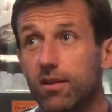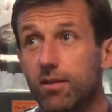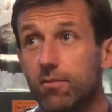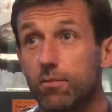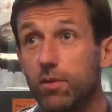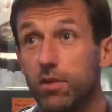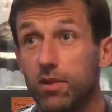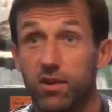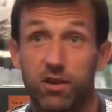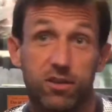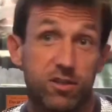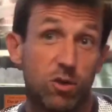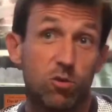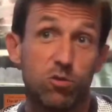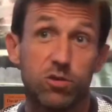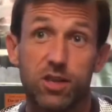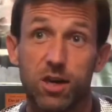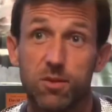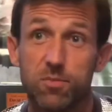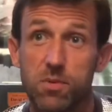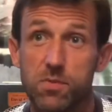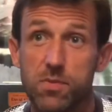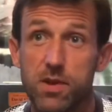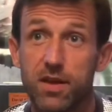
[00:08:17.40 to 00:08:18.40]
but the results
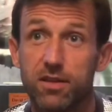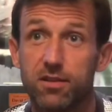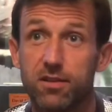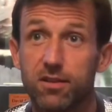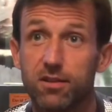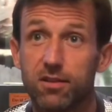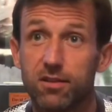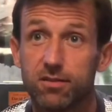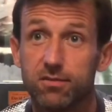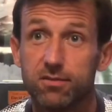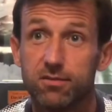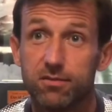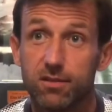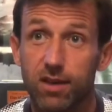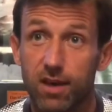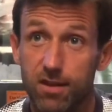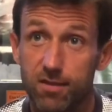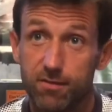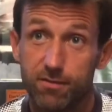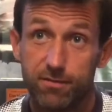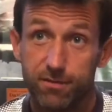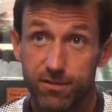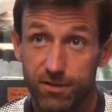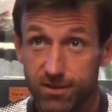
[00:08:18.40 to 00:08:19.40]
can be bettered,
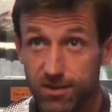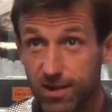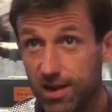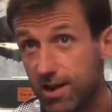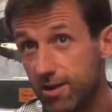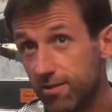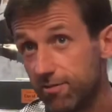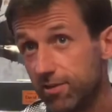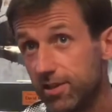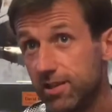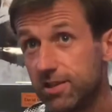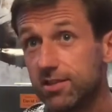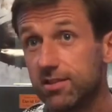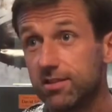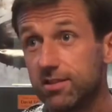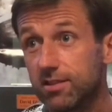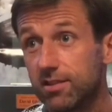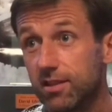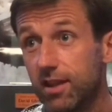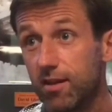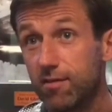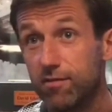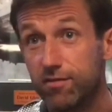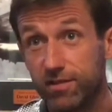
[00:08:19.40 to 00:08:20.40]
and for that reason
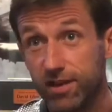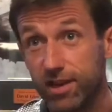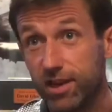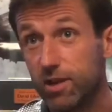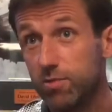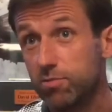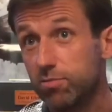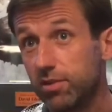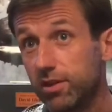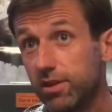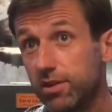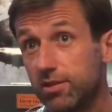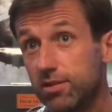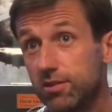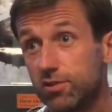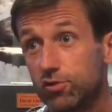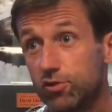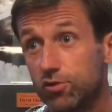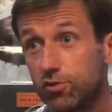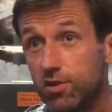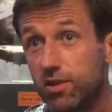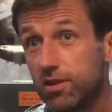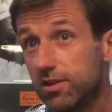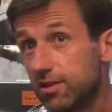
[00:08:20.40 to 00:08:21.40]
I'm very pleased.
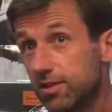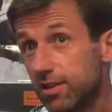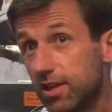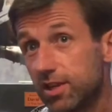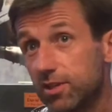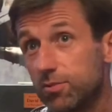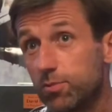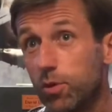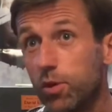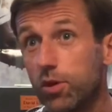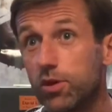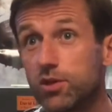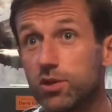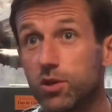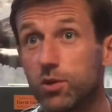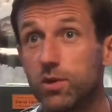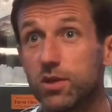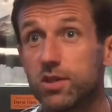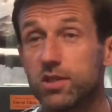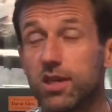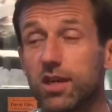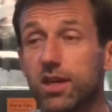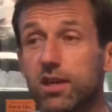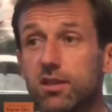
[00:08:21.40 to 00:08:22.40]
It's 6 points out
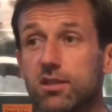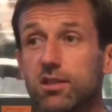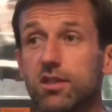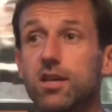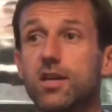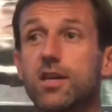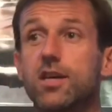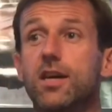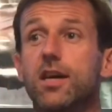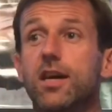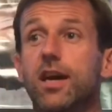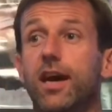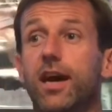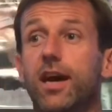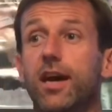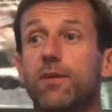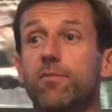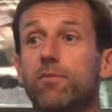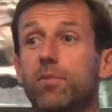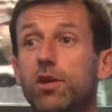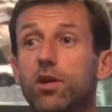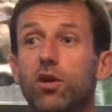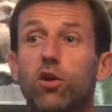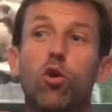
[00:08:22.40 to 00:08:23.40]
of six,
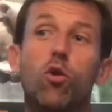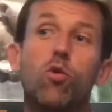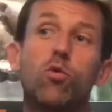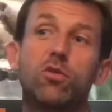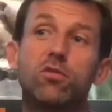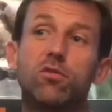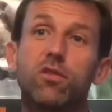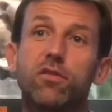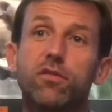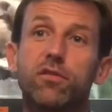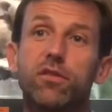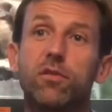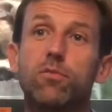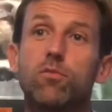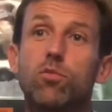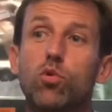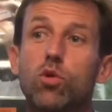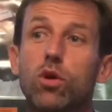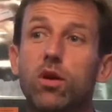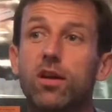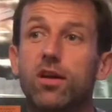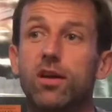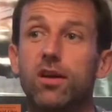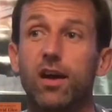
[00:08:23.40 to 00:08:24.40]
but you're always looking for
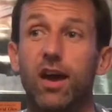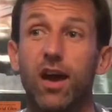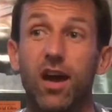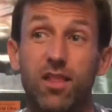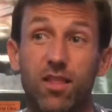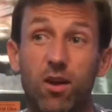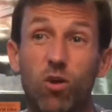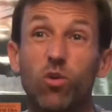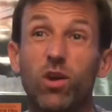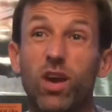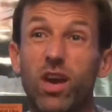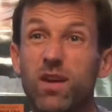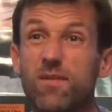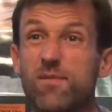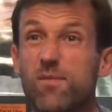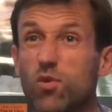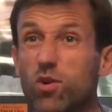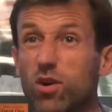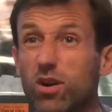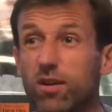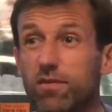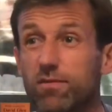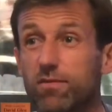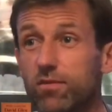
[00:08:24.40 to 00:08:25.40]
more, and they'll get
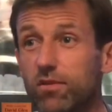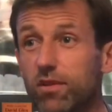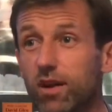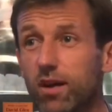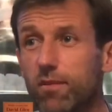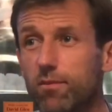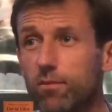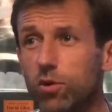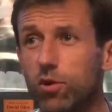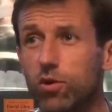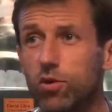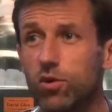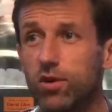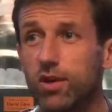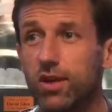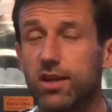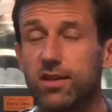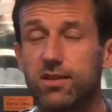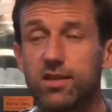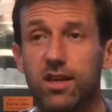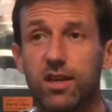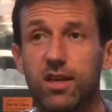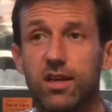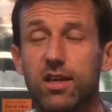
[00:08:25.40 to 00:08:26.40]
more. I'm not going to
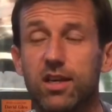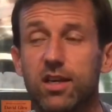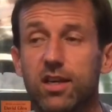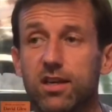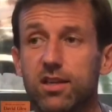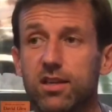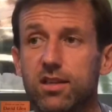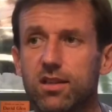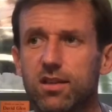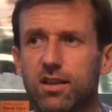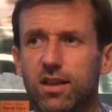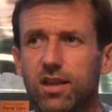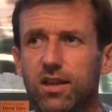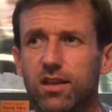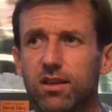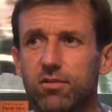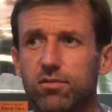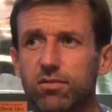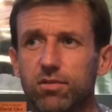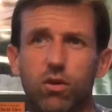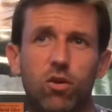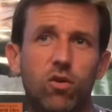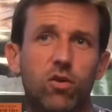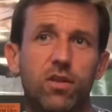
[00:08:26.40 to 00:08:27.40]
sit here and think,
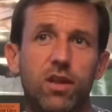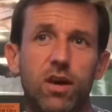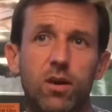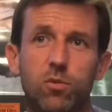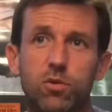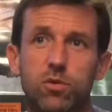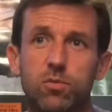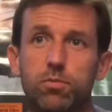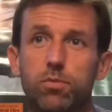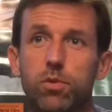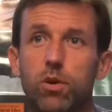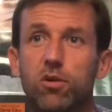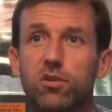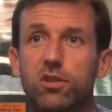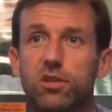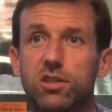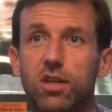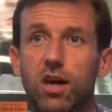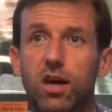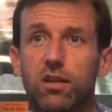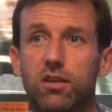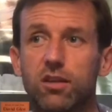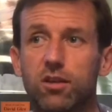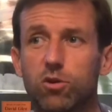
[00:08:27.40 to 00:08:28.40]
oh, that was polished
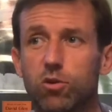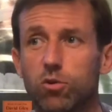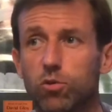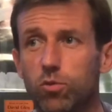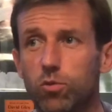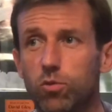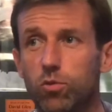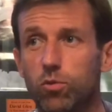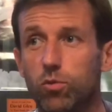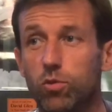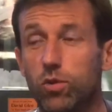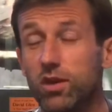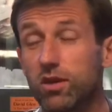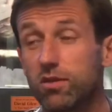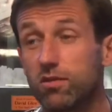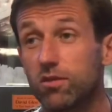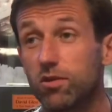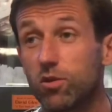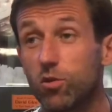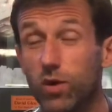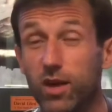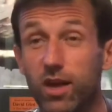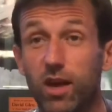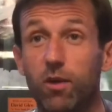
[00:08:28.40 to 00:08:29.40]
article. We are
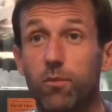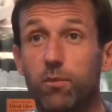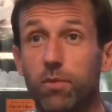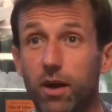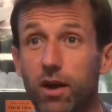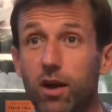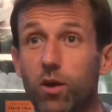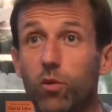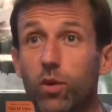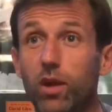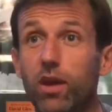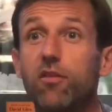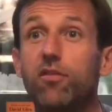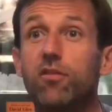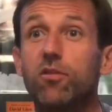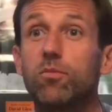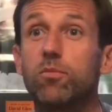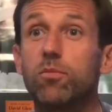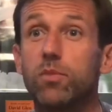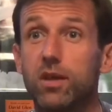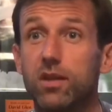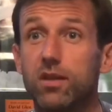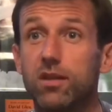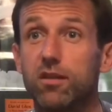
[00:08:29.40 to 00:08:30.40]
quite a bit away
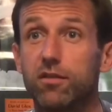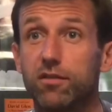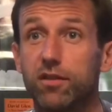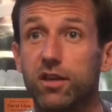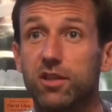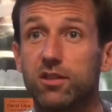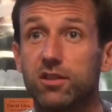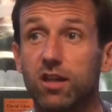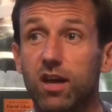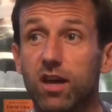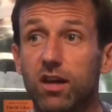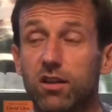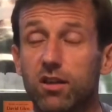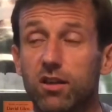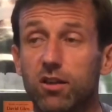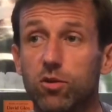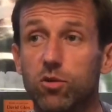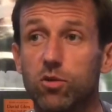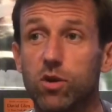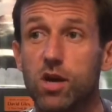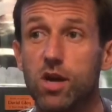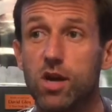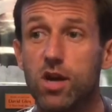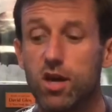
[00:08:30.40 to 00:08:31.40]
from being the finished
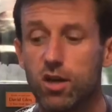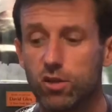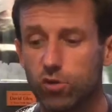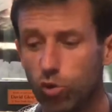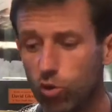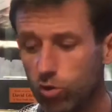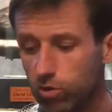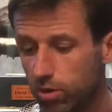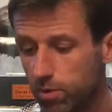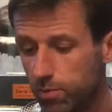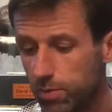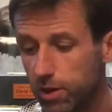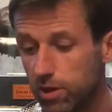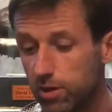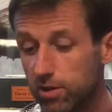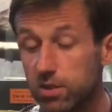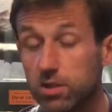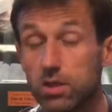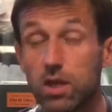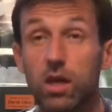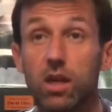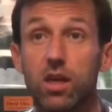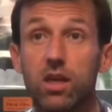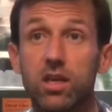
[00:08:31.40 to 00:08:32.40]
article, not only because
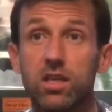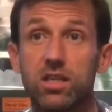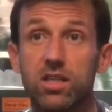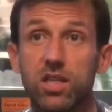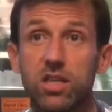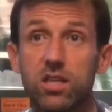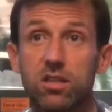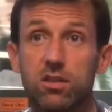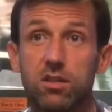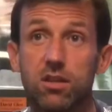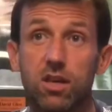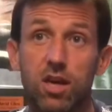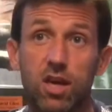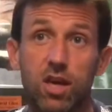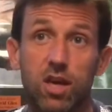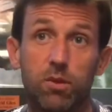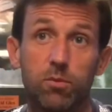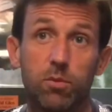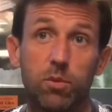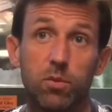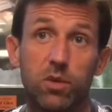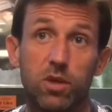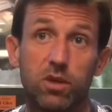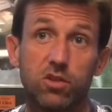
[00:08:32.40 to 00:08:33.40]
it's early in the season,
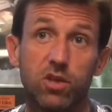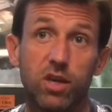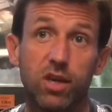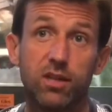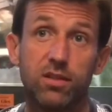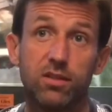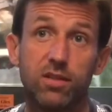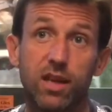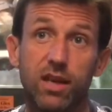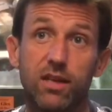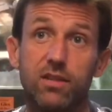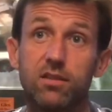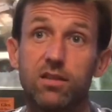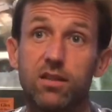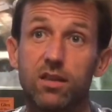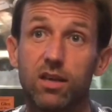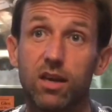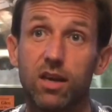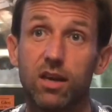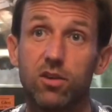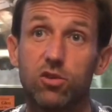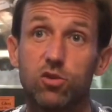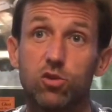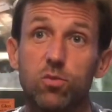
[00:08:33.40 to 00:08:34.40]
but we're trying to
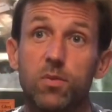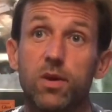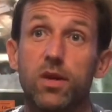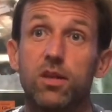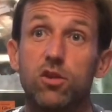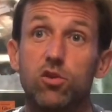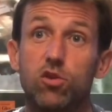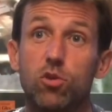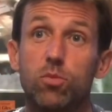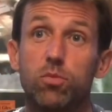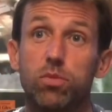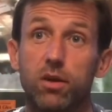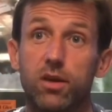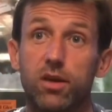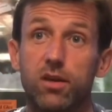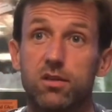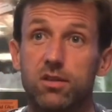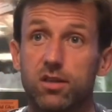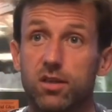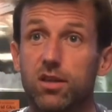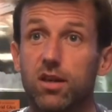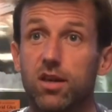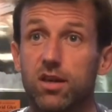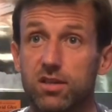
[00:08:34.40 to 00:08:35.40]
integrate so many new
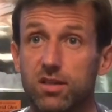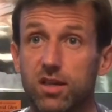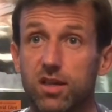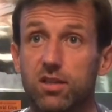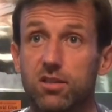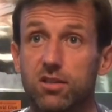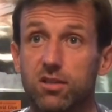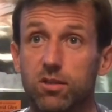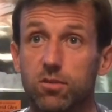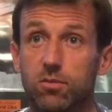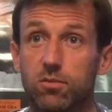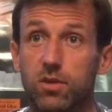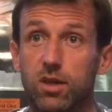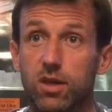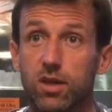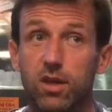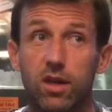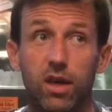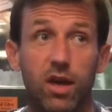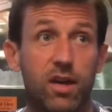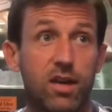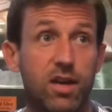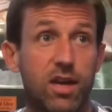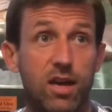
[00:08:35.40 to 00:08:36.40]
players into a system,
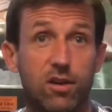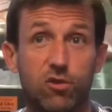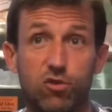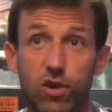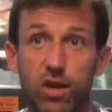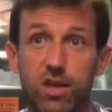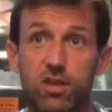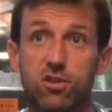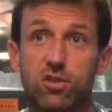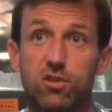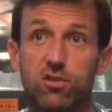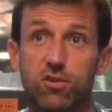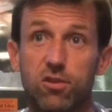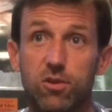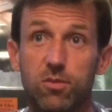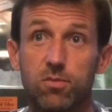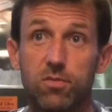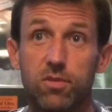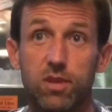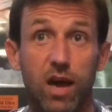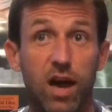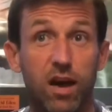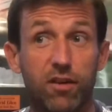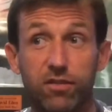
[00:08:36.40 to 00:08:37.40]
into a dressing
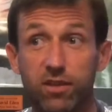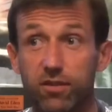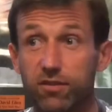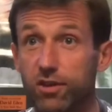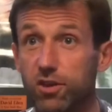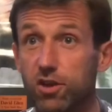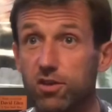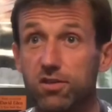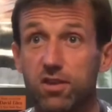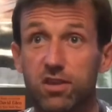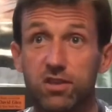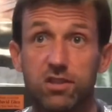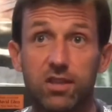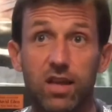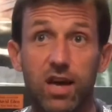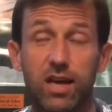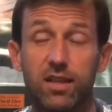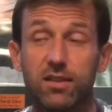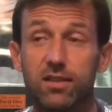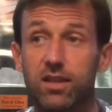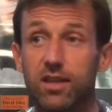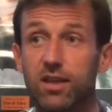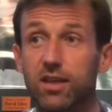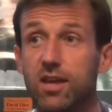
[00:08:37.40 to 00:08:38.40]
room. They have to have an
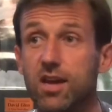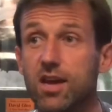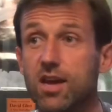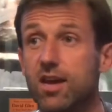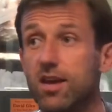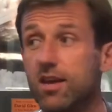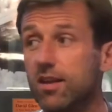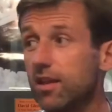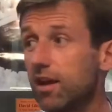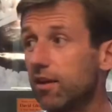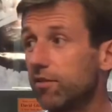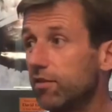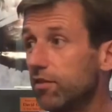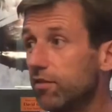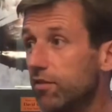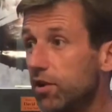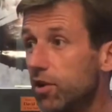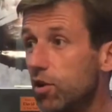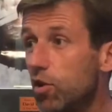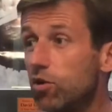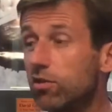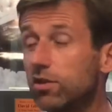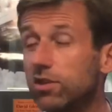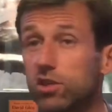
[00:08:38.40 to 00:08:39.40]
understanding. They have to
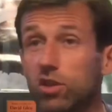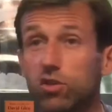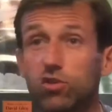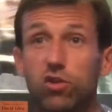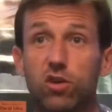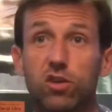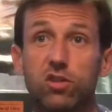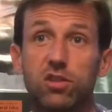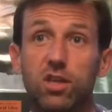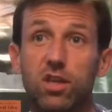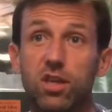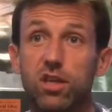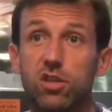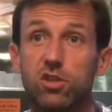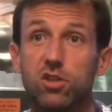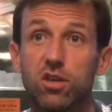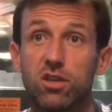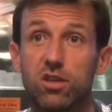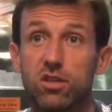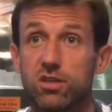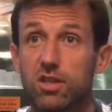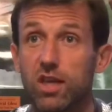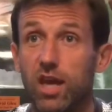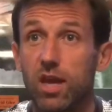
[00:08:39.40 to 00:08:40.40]
have a knowledge of trusting each
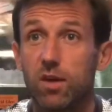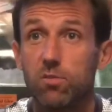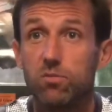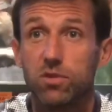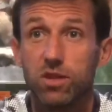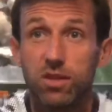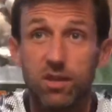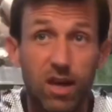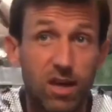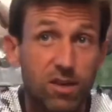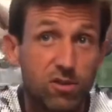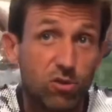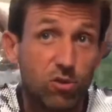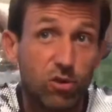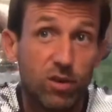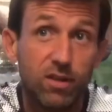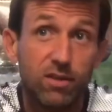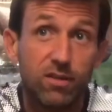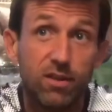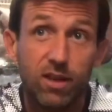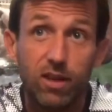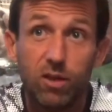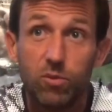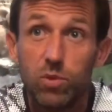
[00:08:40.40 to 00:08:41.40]
other's games, and that's going
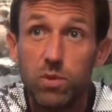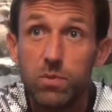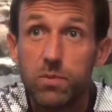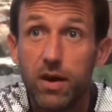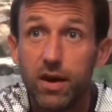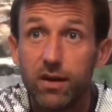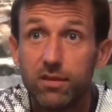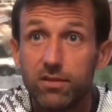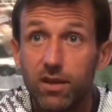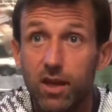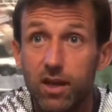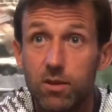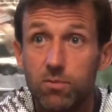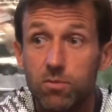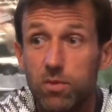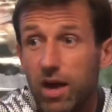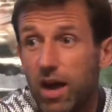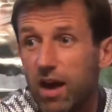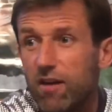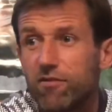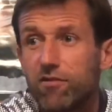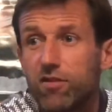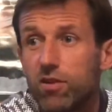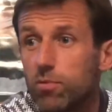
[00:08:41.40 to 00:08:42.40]
to take a wee bit of time. But
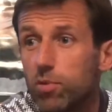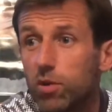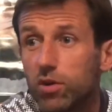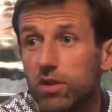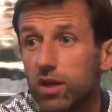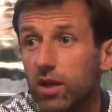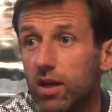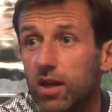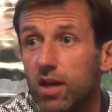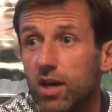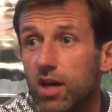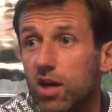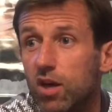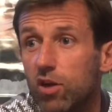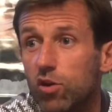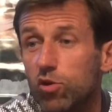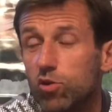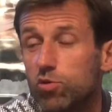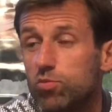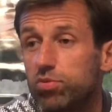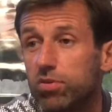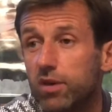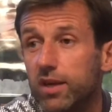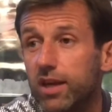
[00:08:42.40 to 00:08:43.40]
everybody
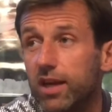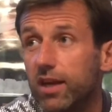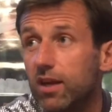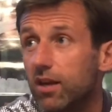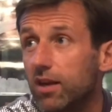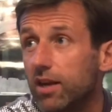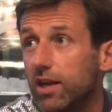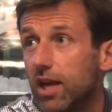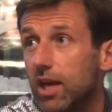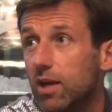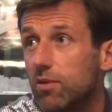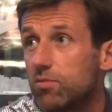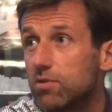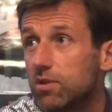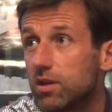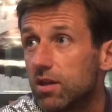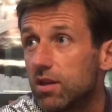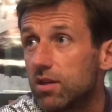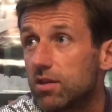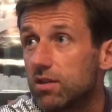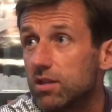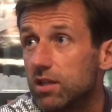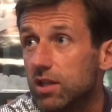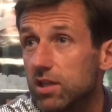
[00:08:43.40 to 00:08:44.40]
who's playing early games at
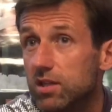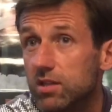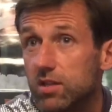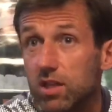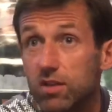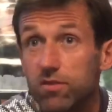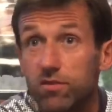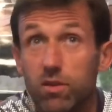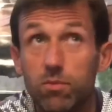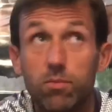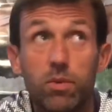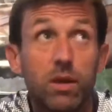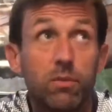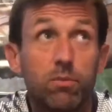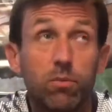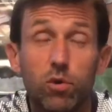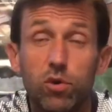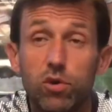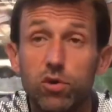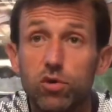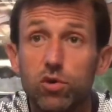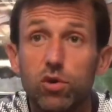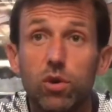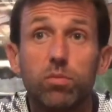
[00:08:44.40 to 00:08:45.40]
this season, even the big
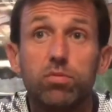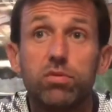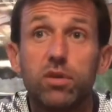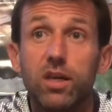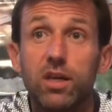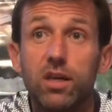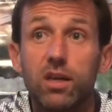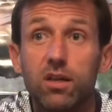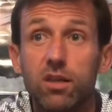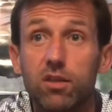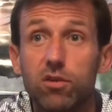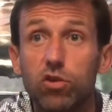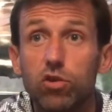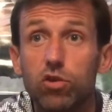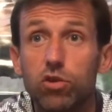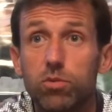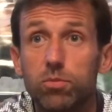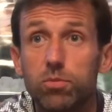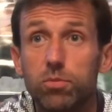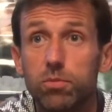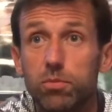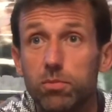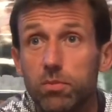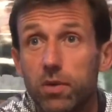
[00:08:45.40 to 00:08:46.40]
boys who are playing in Europe,